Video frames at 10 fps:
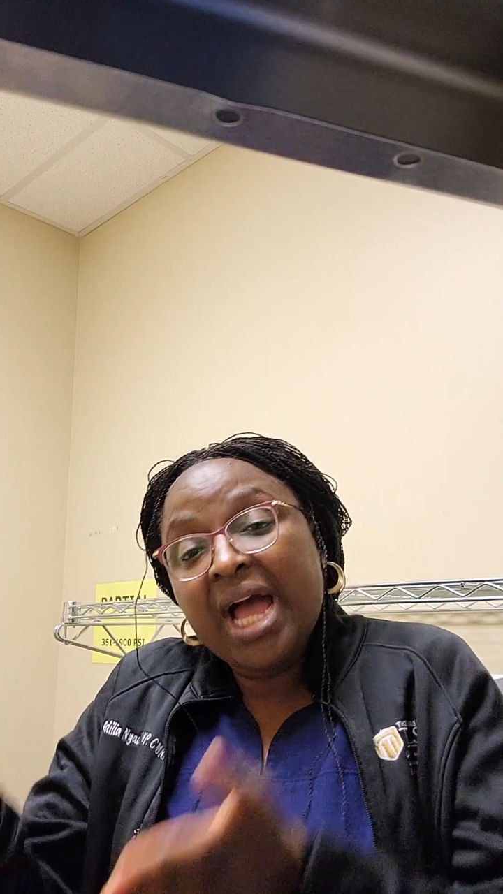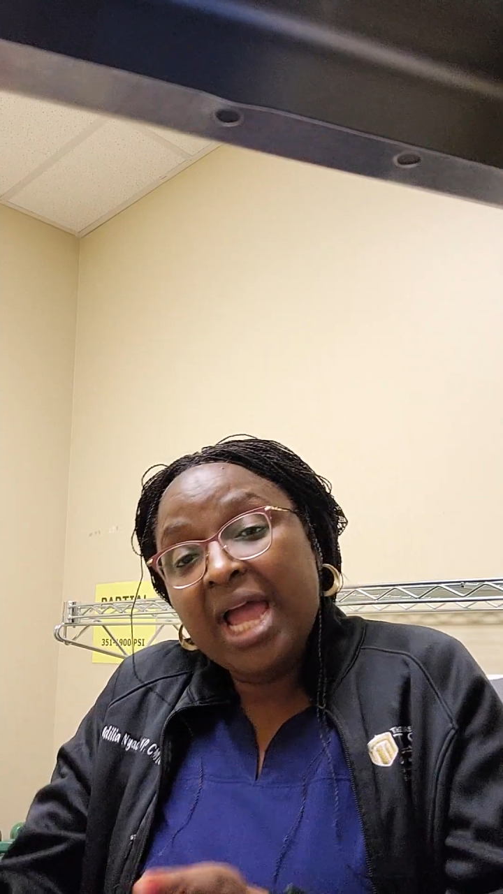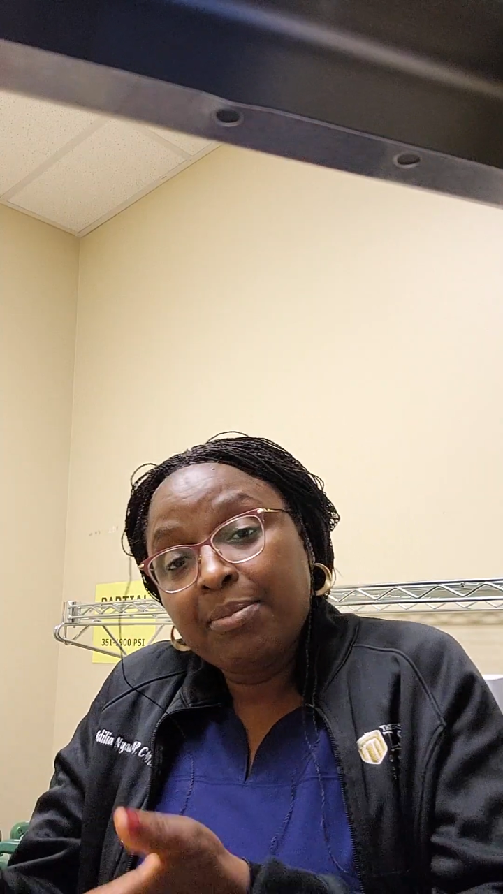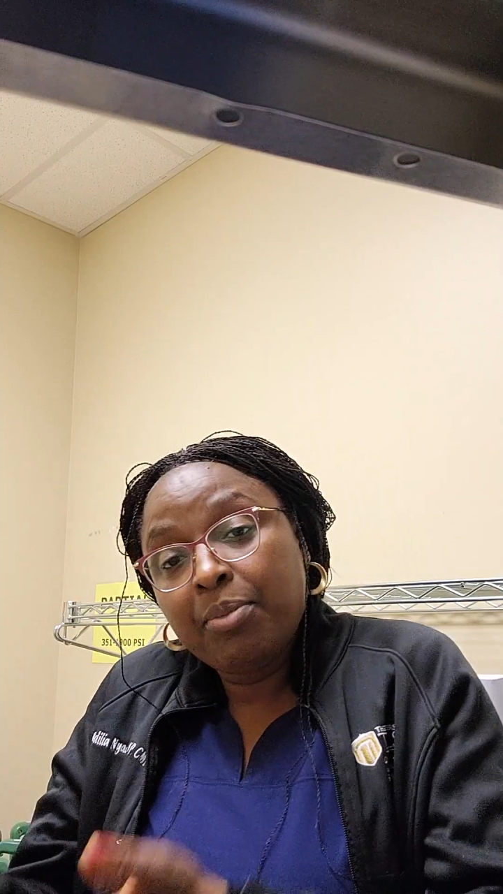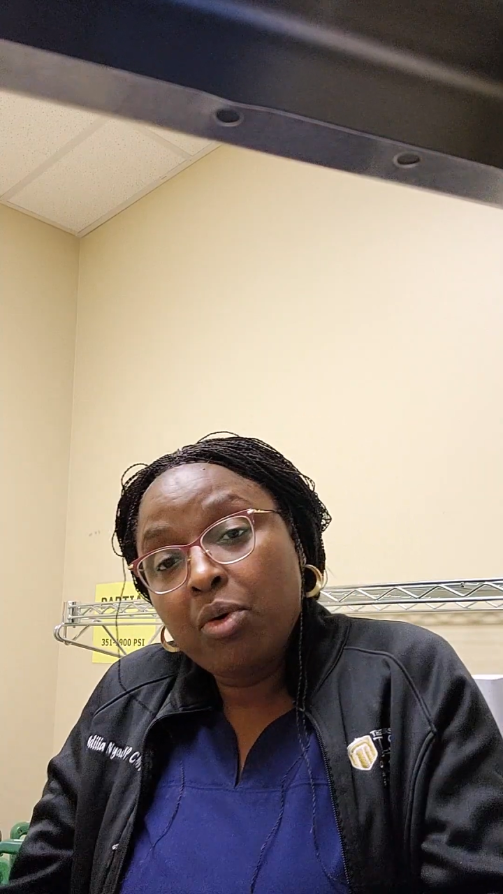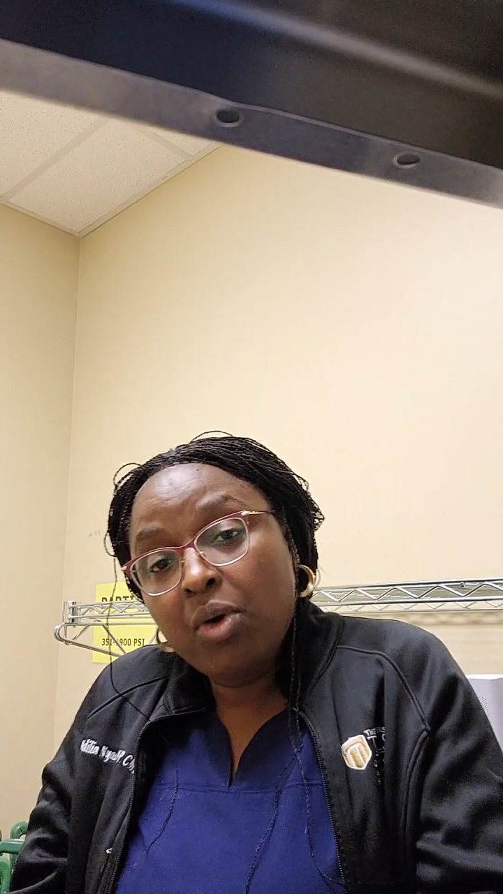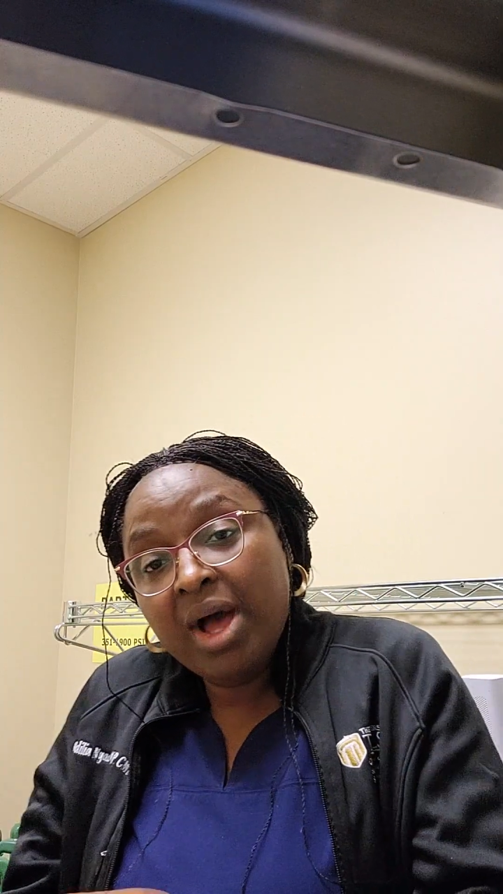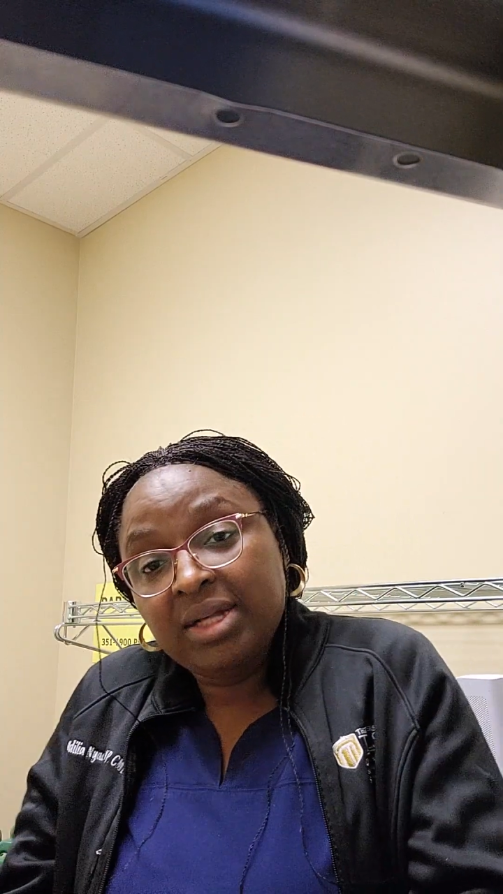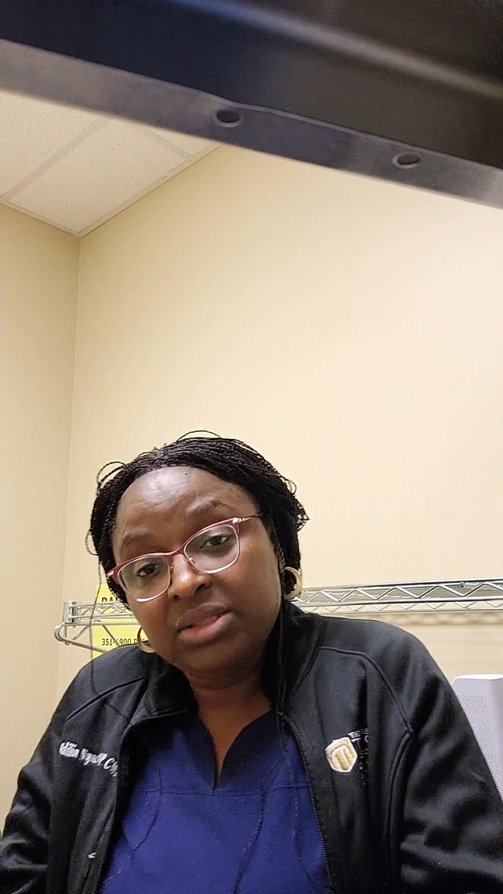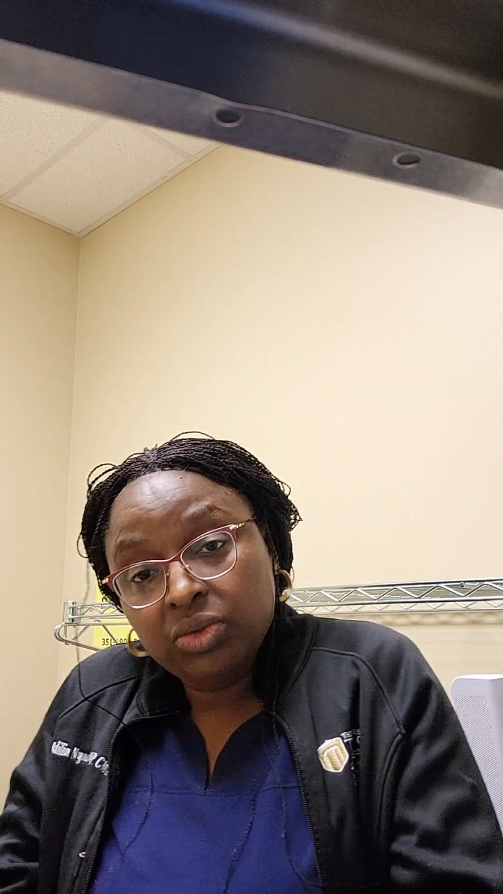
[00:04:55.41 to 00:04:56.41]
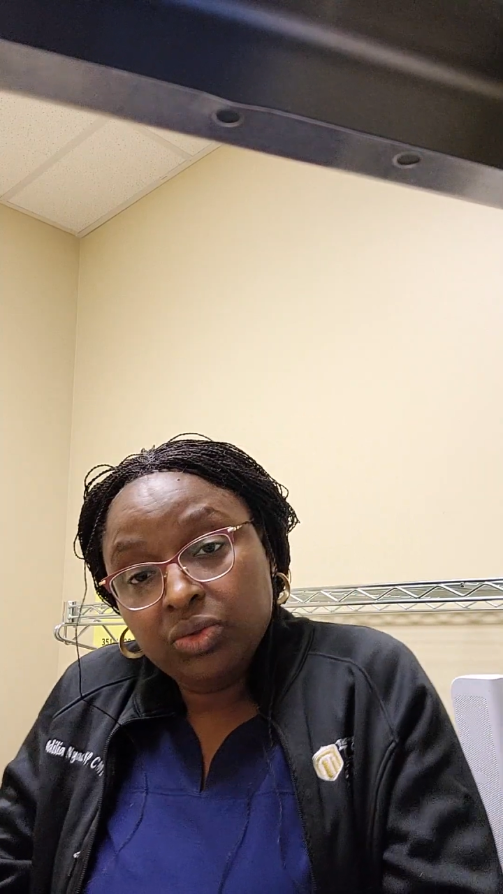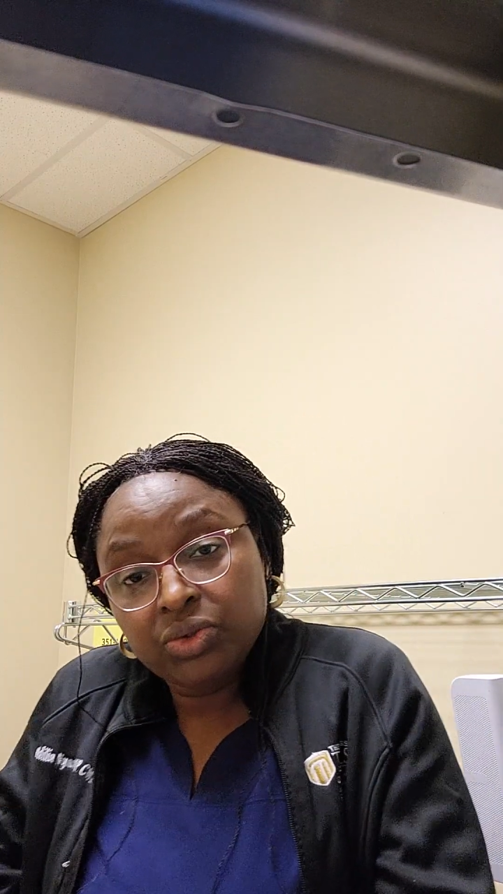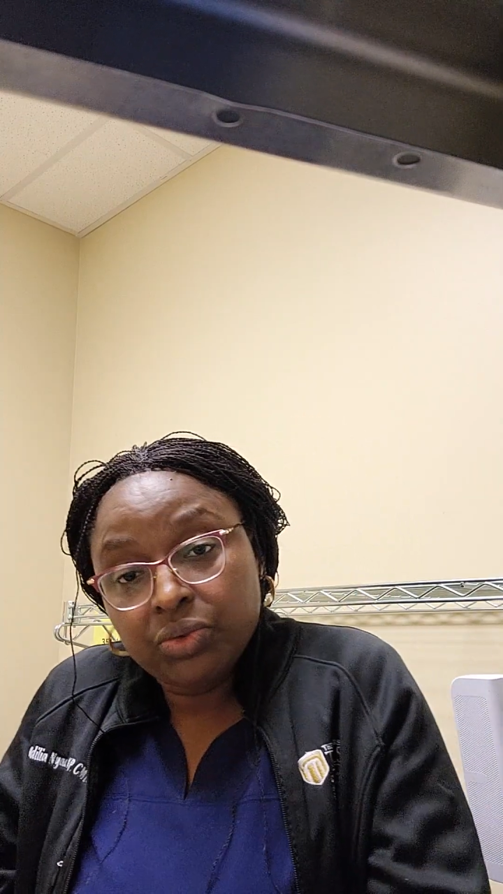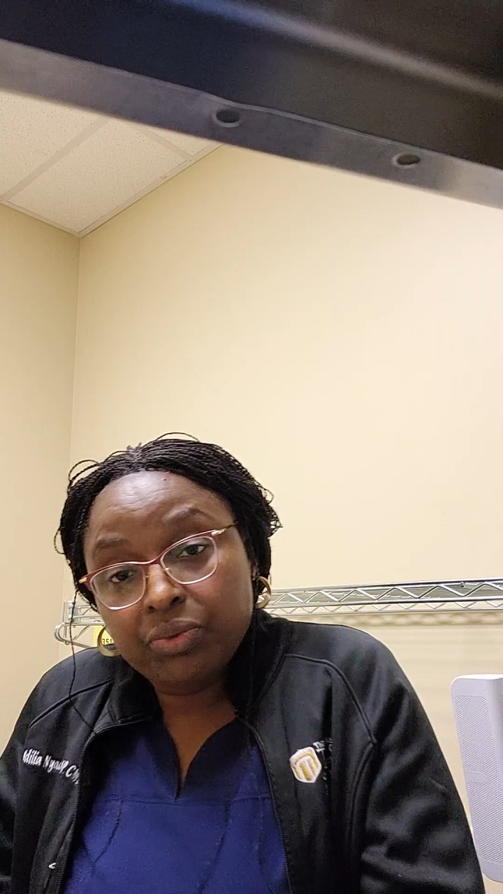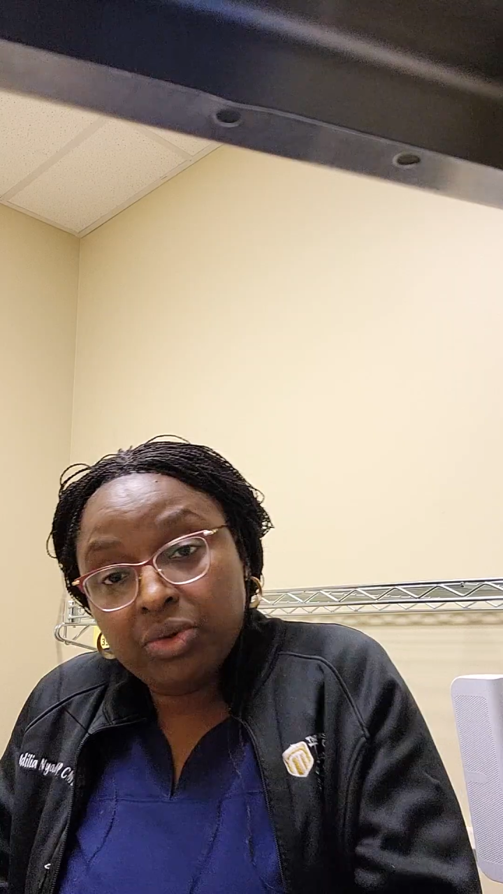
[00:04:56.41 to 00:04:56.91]

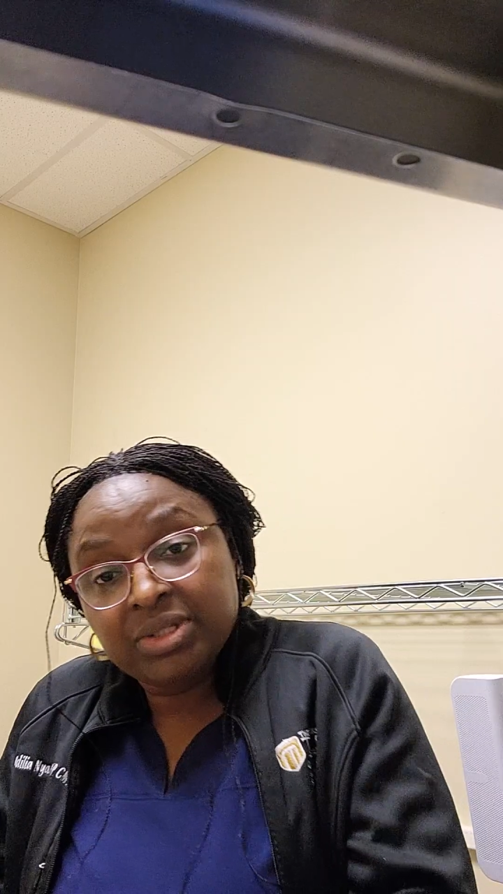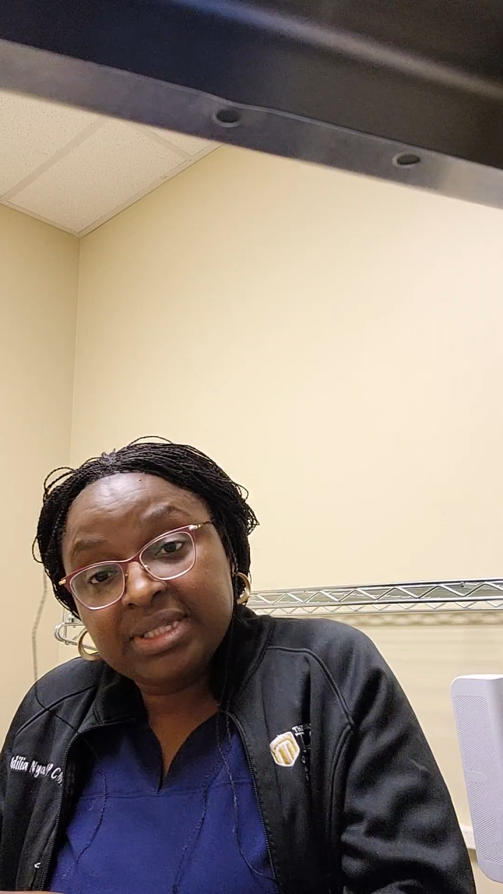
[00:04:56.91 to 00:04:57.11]
hypoaldosterone